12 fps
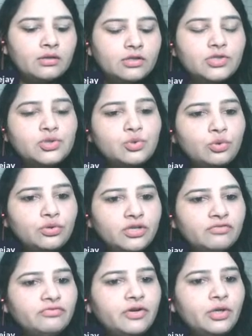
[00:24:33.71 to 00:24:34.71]
The two
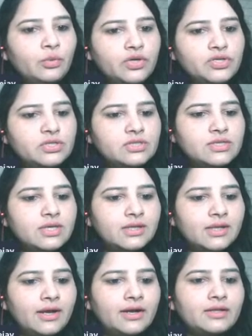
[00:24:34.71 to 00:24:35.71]
different questions are
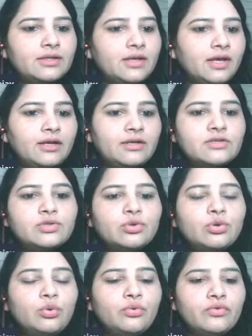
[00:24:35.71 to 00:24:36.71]
there. There is
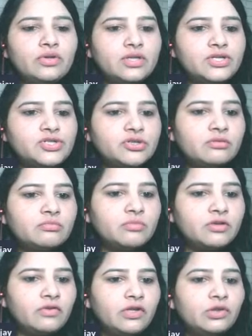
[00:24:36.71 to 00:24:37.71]
no relation
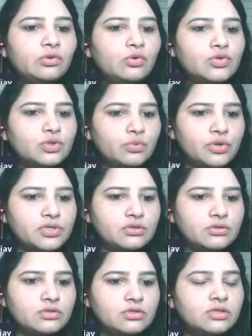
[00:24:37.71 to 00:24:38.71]
between those
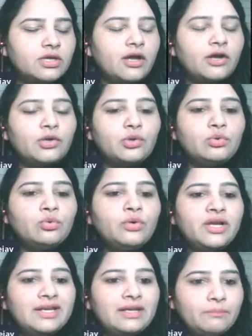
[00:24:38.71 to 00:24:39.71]
questions. They are
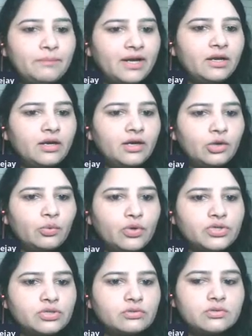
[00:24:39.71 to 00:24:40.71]
two independent
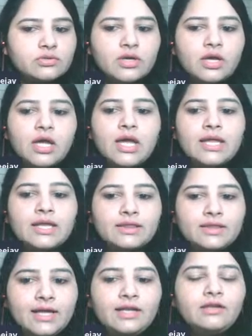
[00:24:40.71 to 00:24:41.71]
questions.
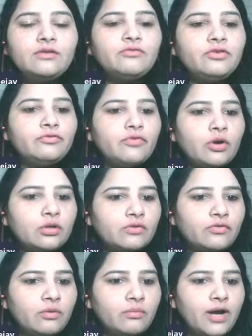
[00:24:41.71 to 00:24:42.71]
Then we follow
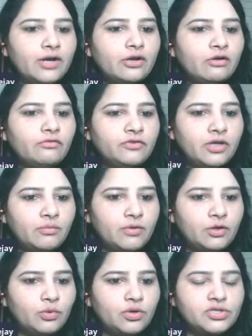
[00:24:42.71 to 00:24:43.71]
the format of
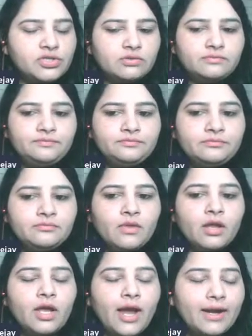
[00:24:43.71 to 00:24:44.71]
double question.
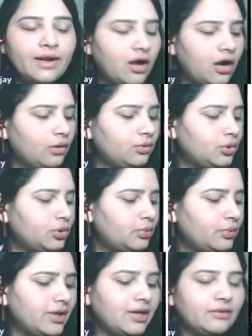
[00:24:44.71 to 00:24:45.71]
And how to
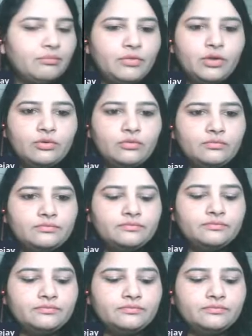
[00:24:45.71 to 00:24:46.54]
do it, let me know.